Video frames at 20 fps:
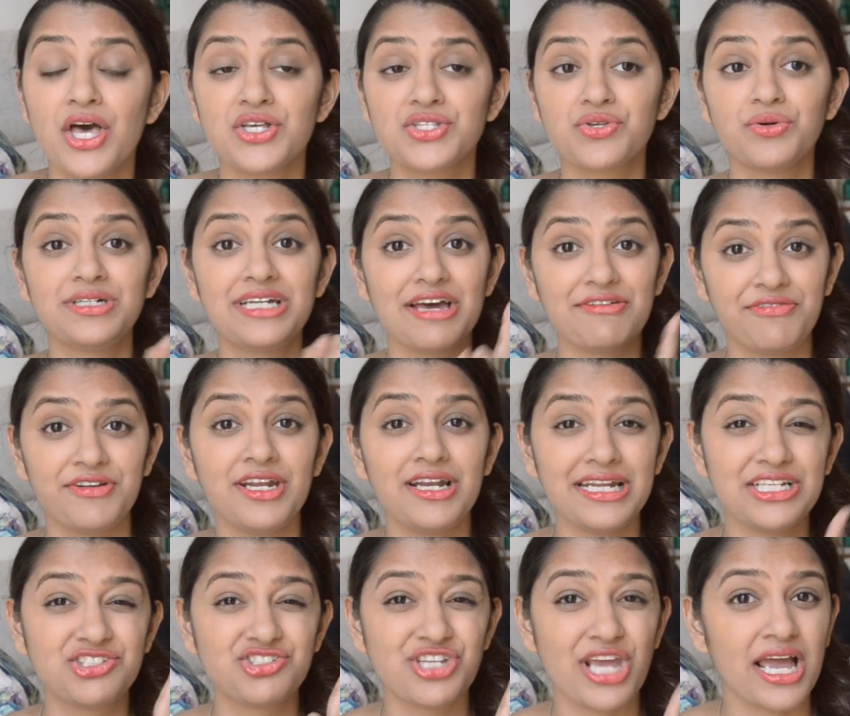So
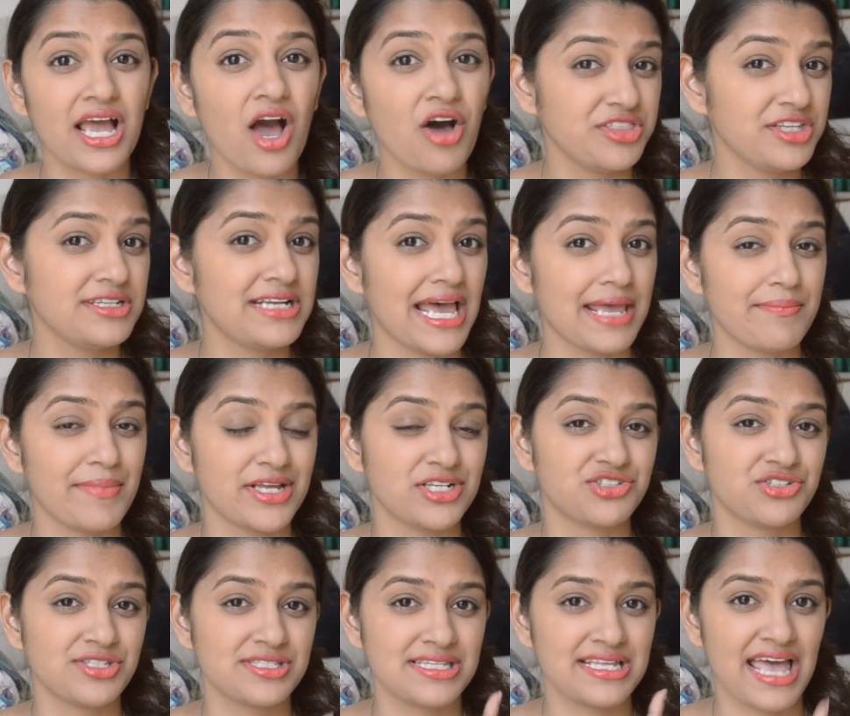definitely check out the
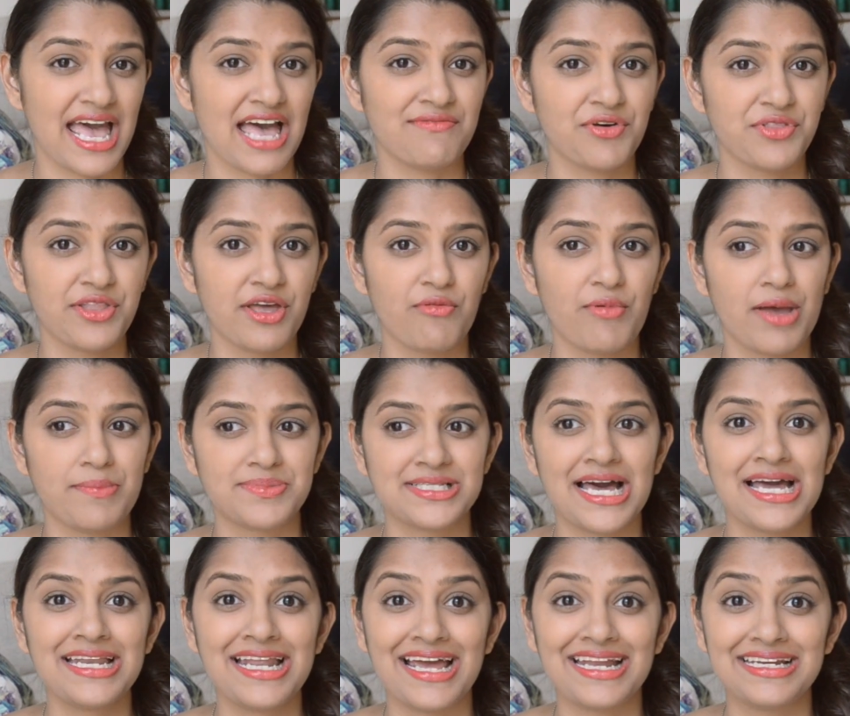dimensions they have on their
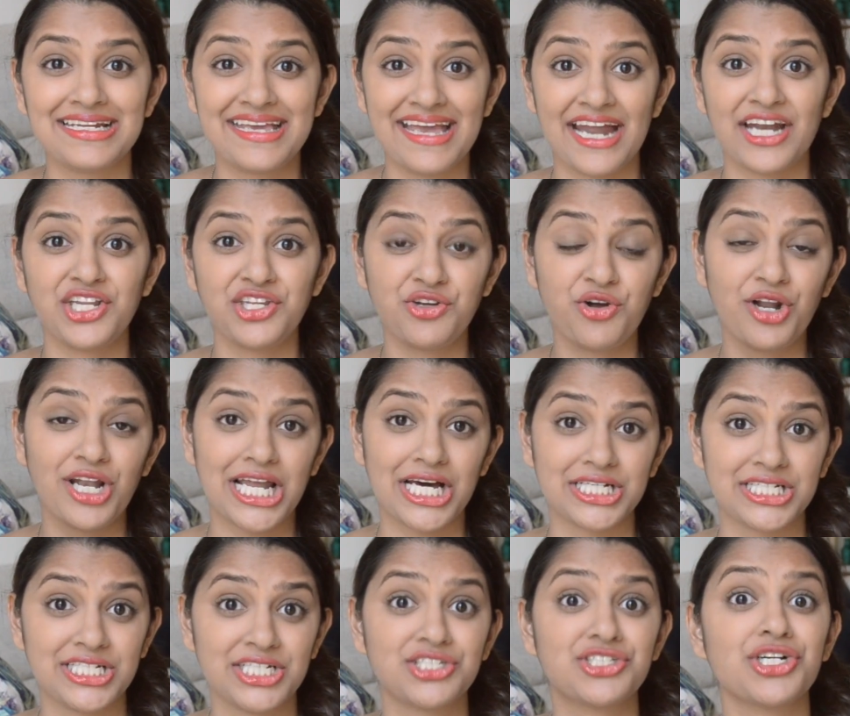website and get your
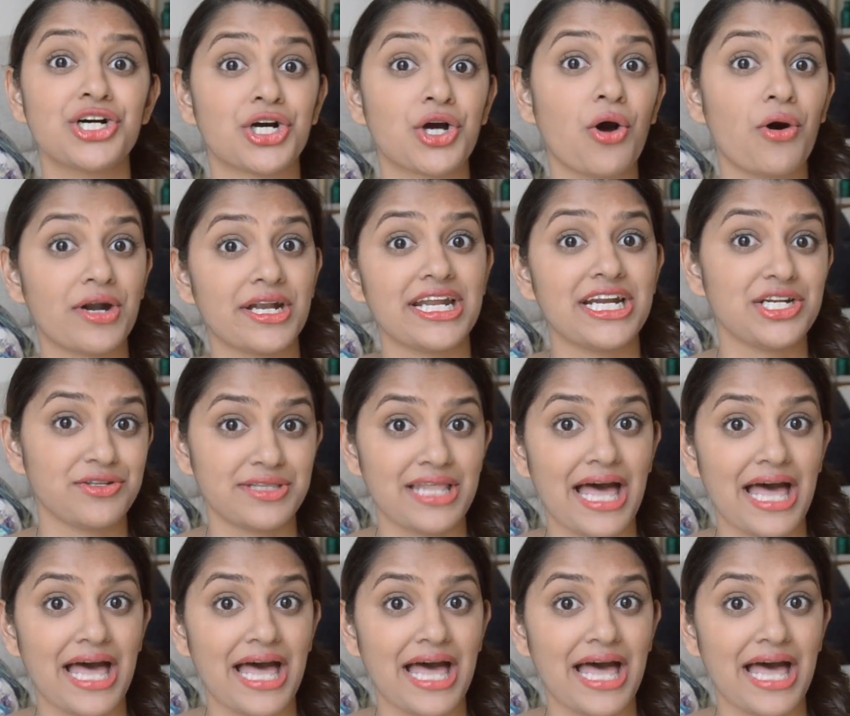luggage according to